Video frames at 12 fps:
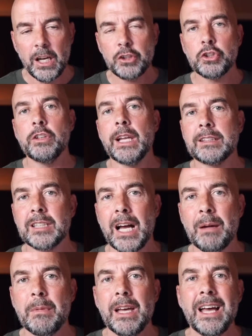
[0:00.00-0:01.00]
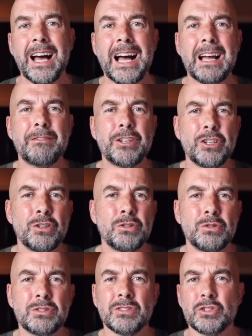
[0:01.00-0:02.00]
And during that time, I've
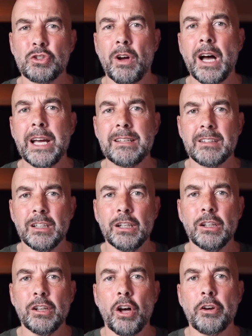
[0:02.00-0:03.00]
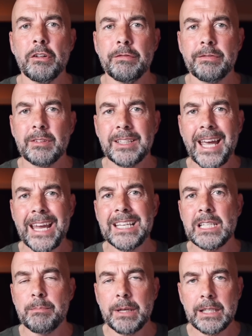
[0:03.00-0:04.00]
used and tried a lot of
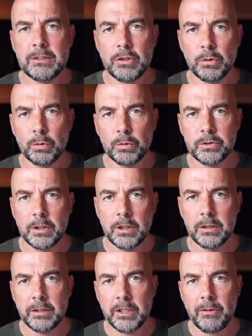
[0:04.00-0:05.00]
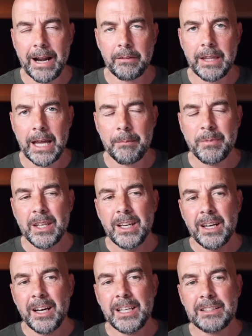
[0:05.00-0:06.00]
KDP tools that are out there.
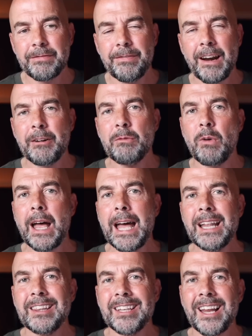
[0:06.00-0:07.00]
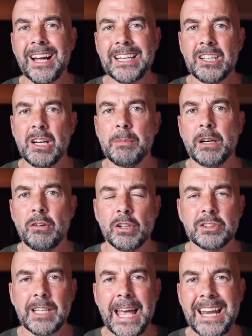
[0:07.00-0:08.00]
And it's very rare that I come
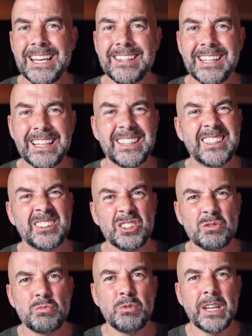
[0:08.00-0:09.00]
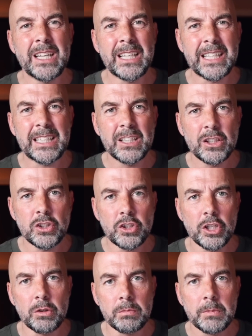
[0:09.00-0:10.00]
across anything that's really
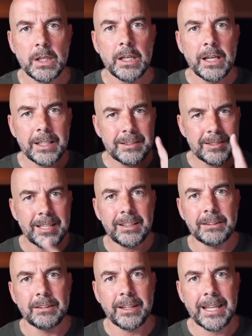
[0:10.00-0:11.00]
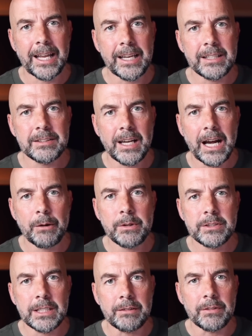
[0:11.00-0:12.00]
new until, that is, I
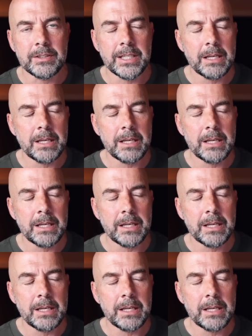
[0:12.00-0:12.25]
received this